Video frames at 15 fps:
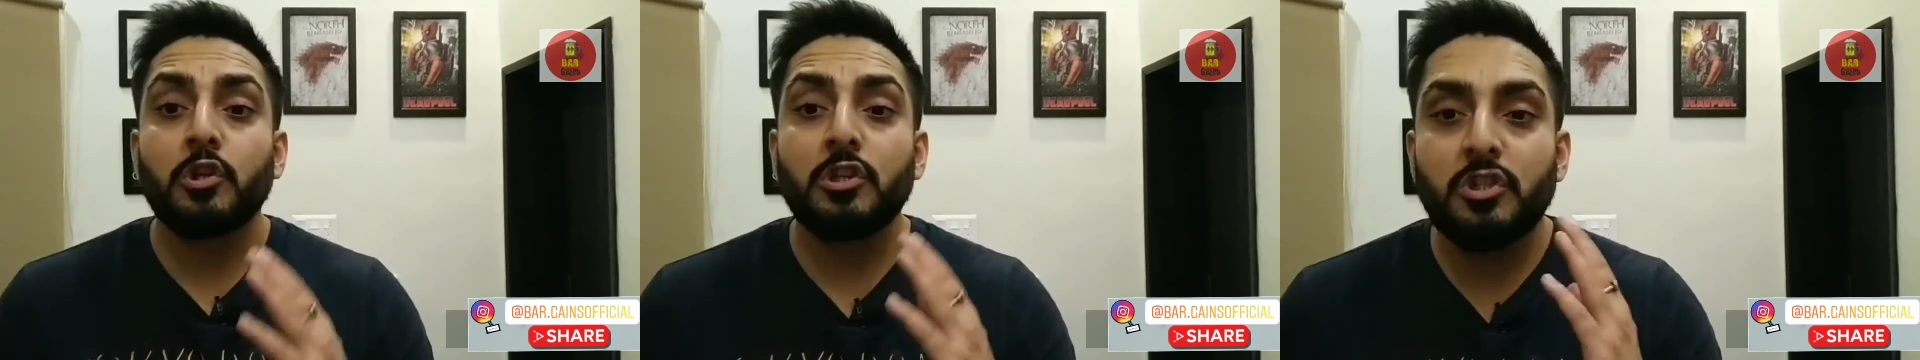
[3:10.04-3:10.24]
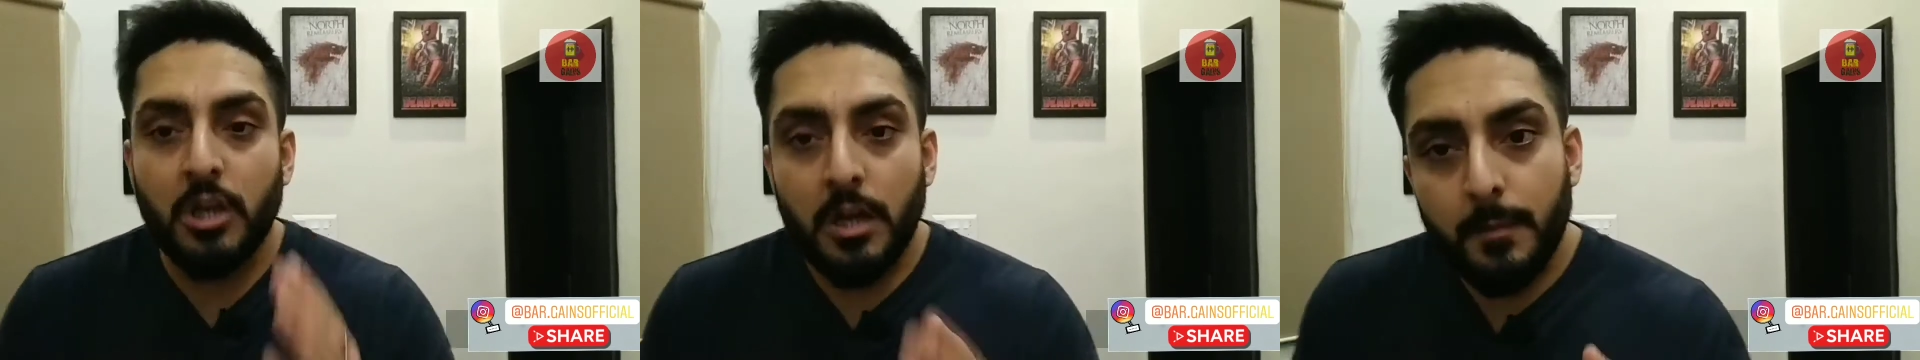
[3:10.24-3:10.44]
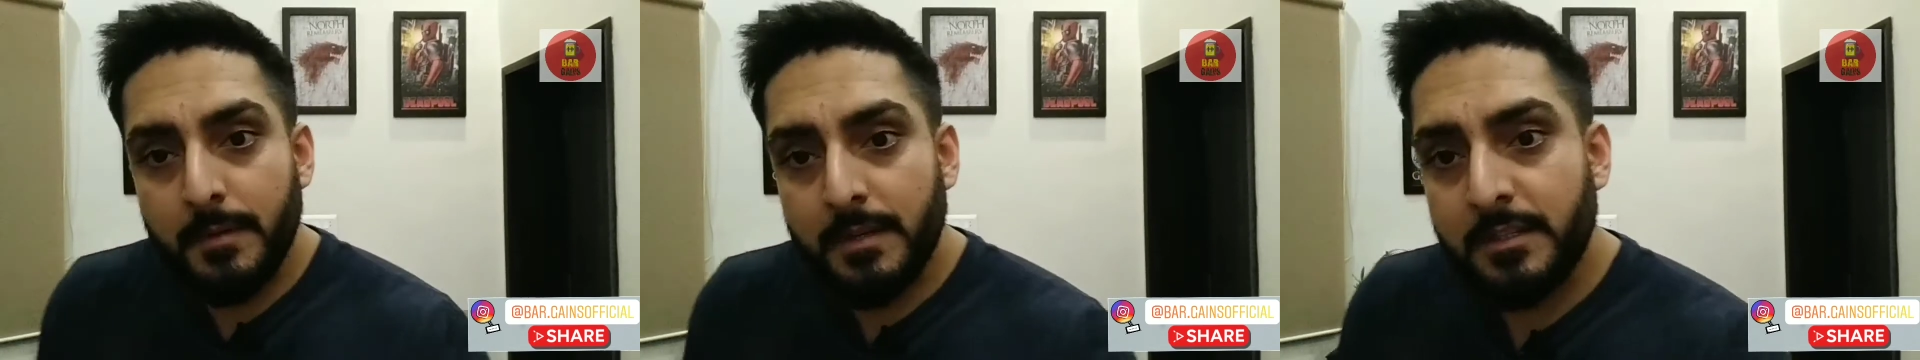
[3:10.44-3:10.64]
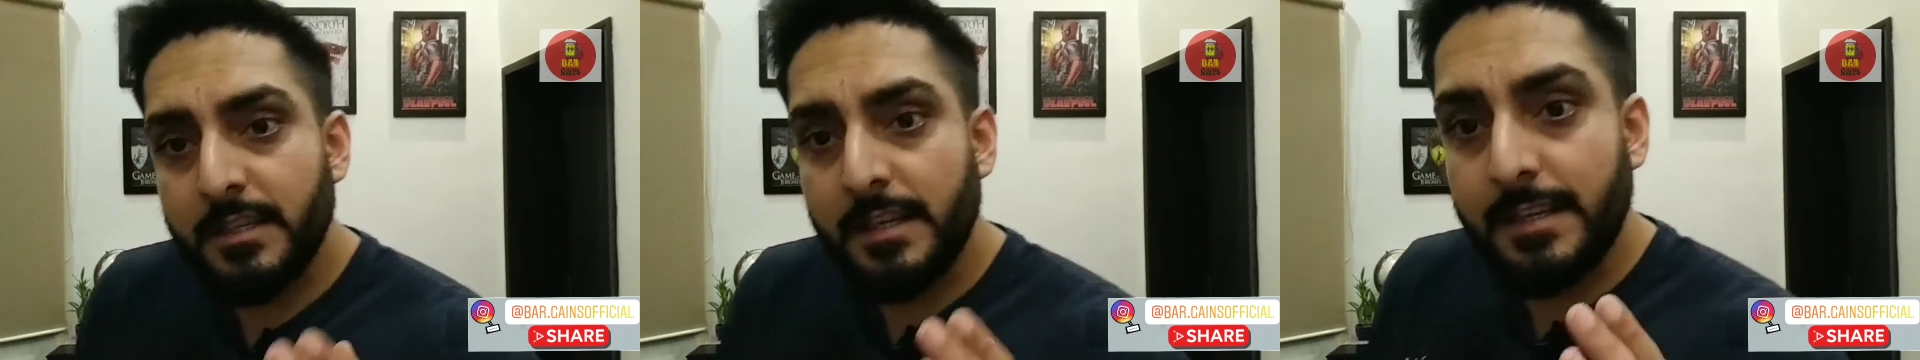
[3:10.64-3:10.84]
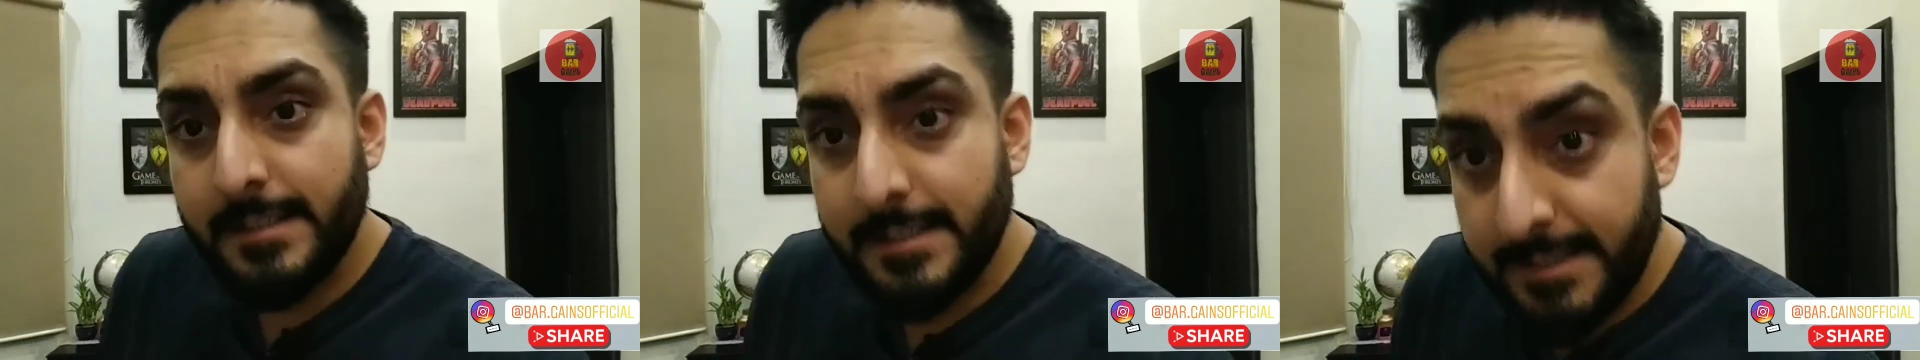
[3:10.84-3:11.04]
the Germans
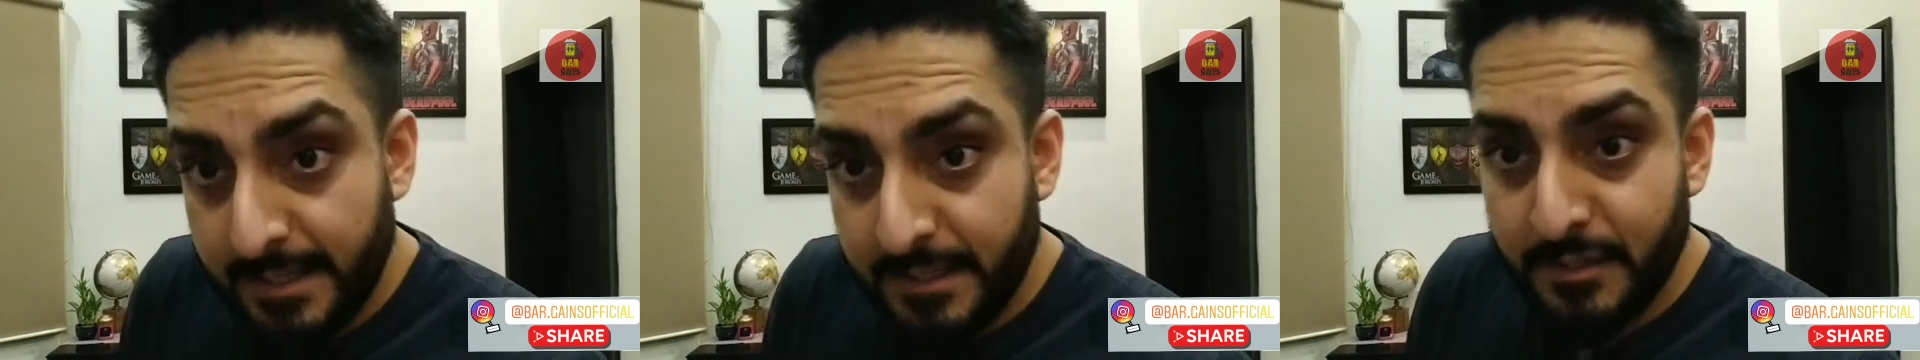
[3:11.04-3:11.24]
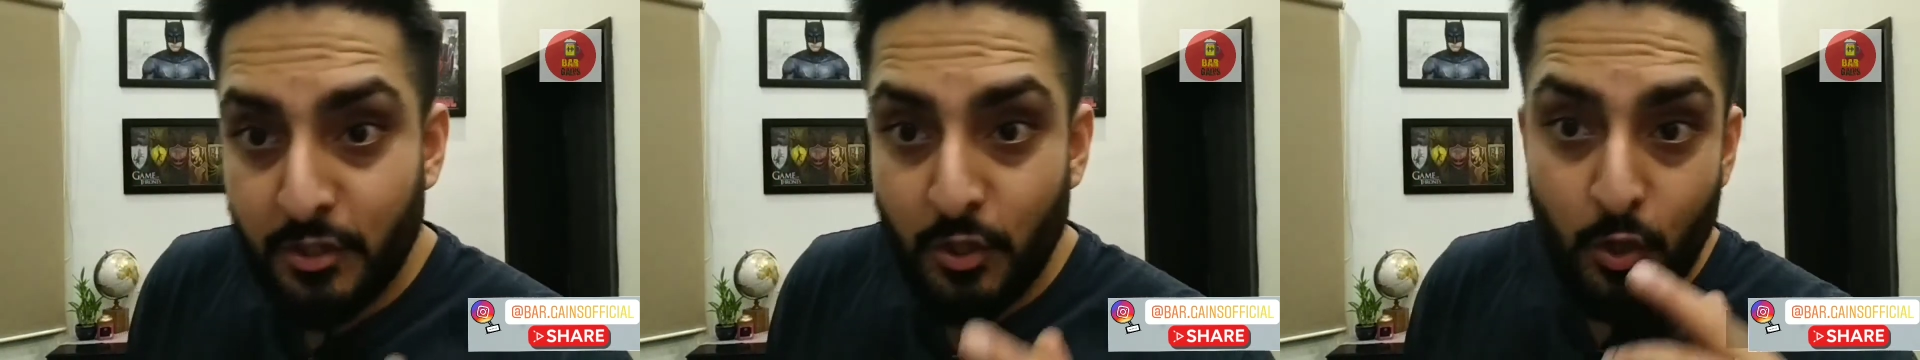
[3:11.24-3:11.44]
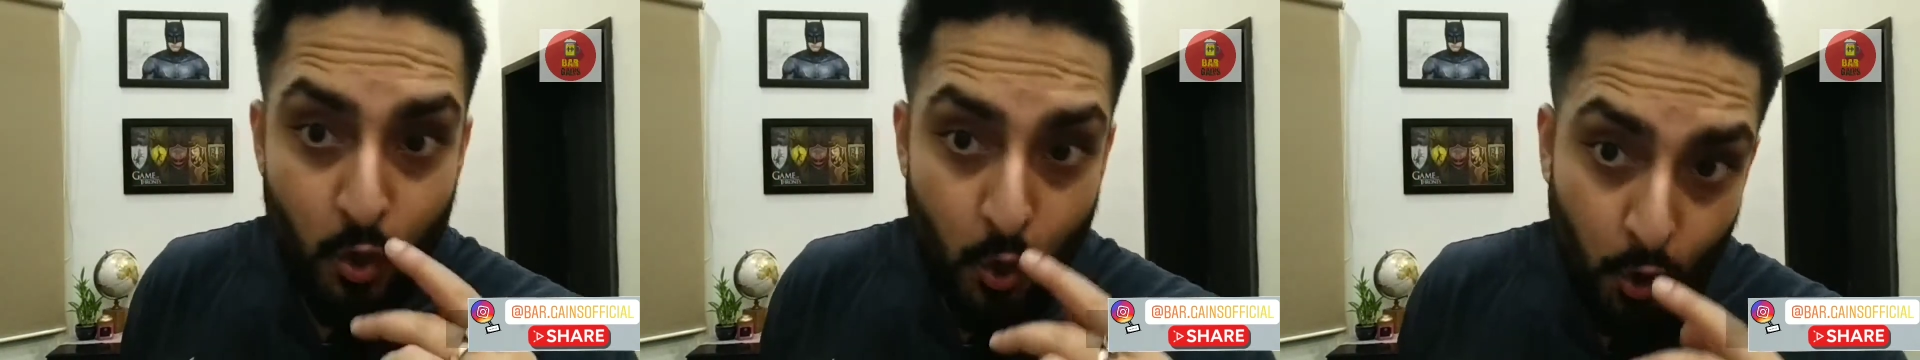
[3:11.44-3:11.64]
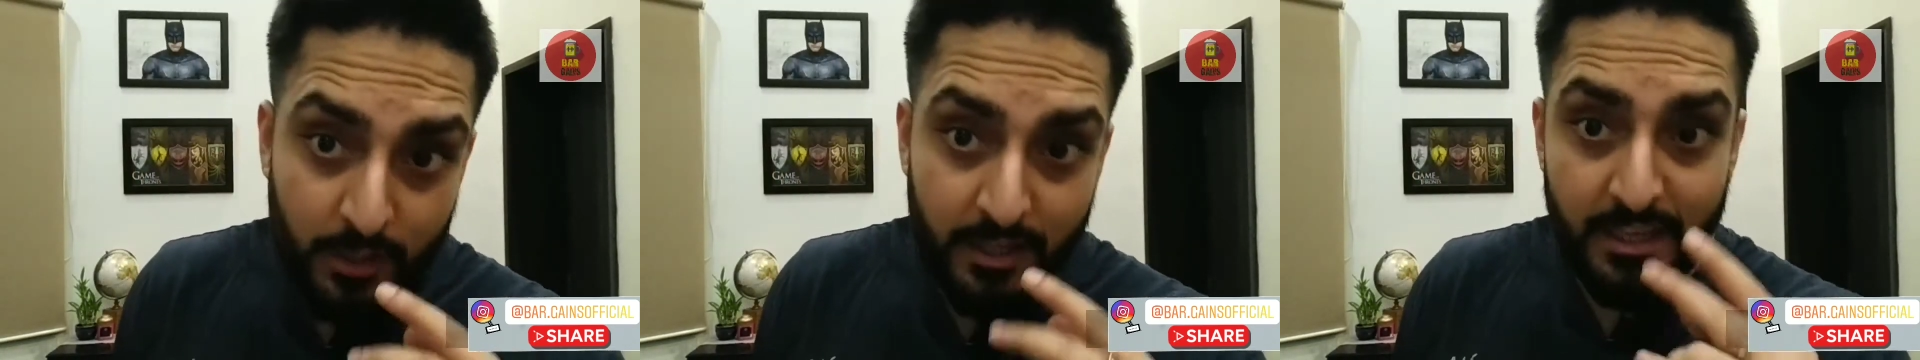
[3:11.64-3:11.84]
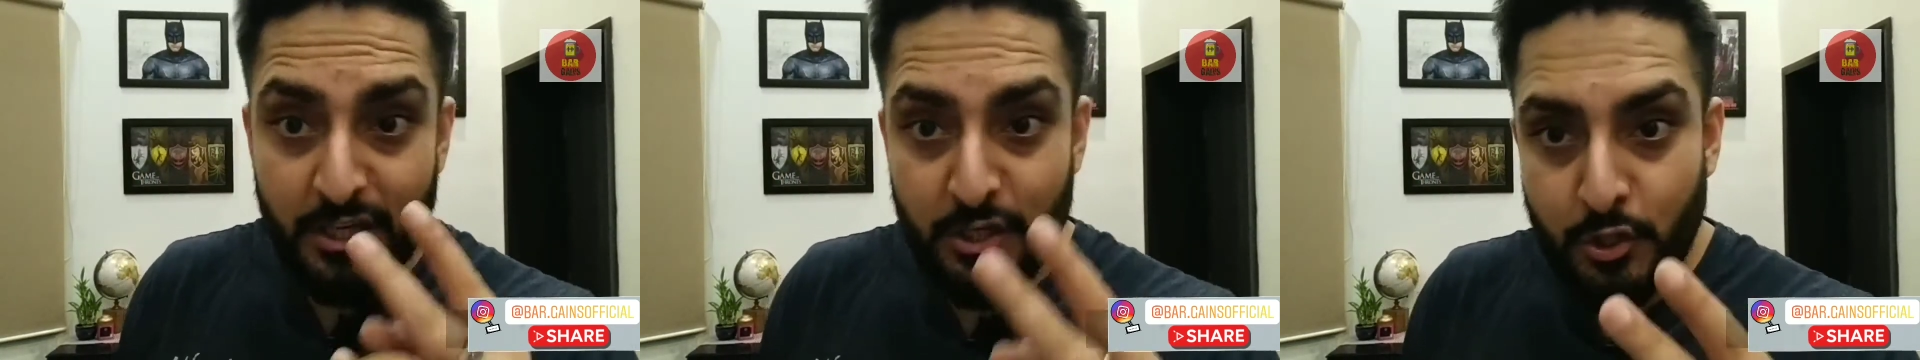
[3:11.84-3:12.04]
insist you look
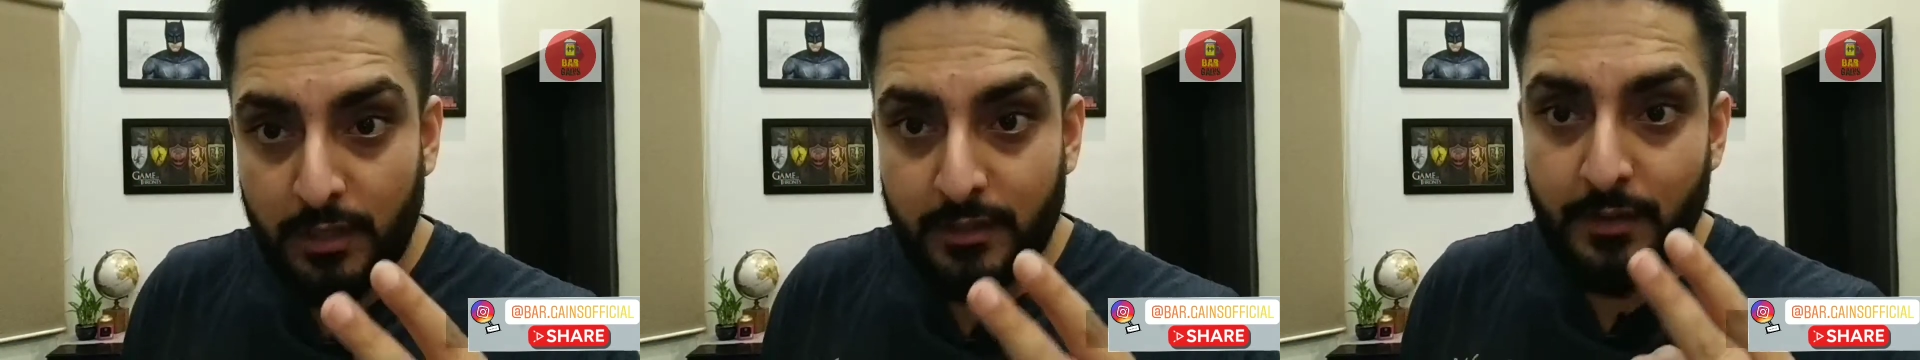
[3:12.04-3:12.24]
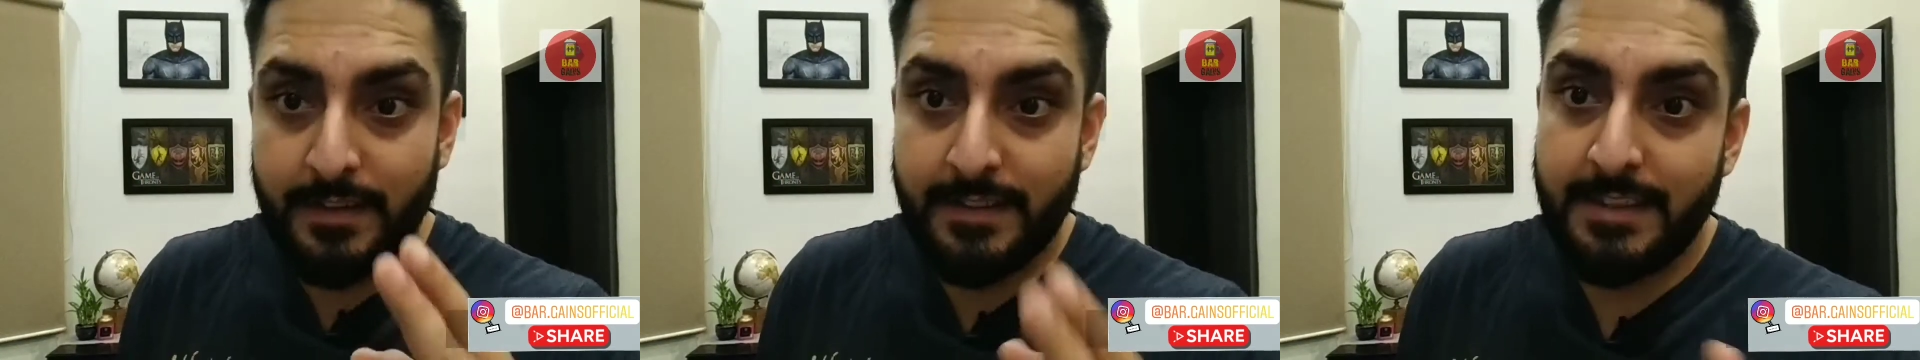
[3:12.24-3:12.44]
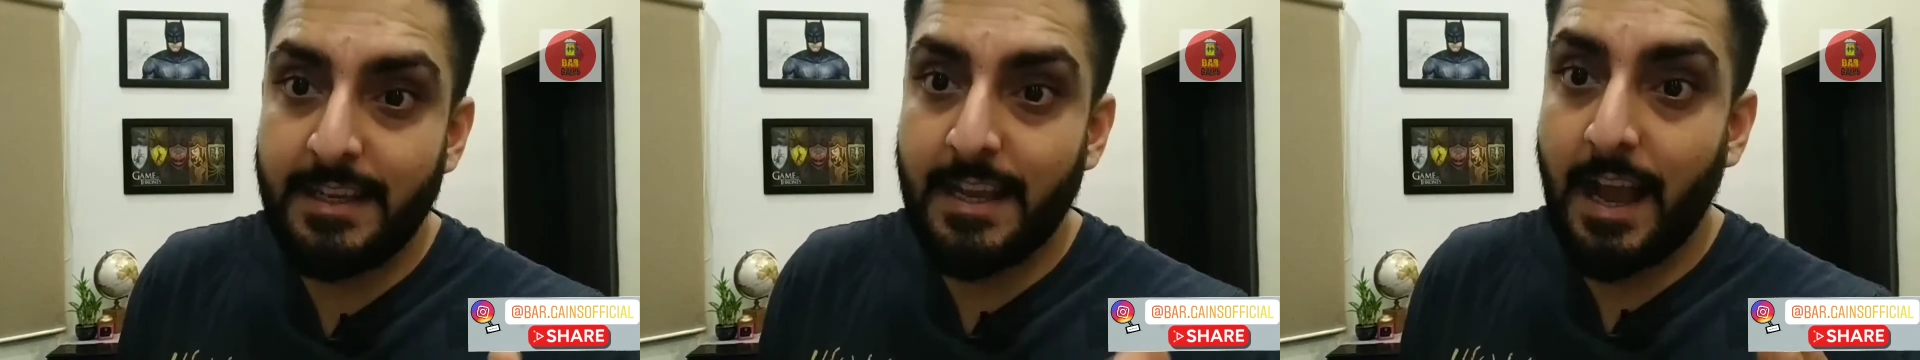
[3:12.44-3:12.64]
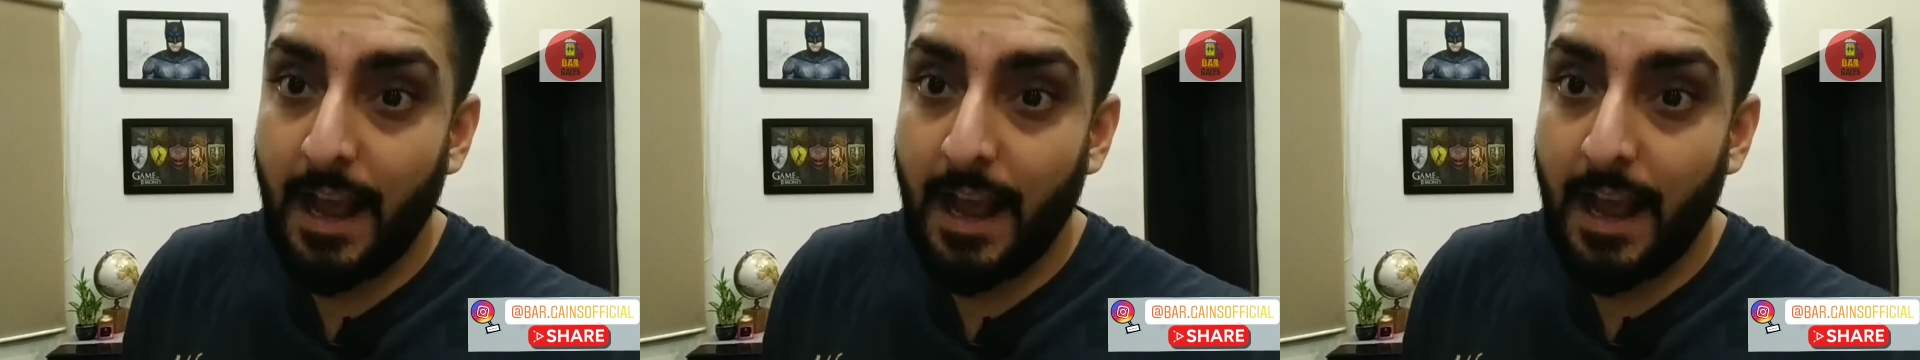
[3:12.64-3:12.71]
each other in the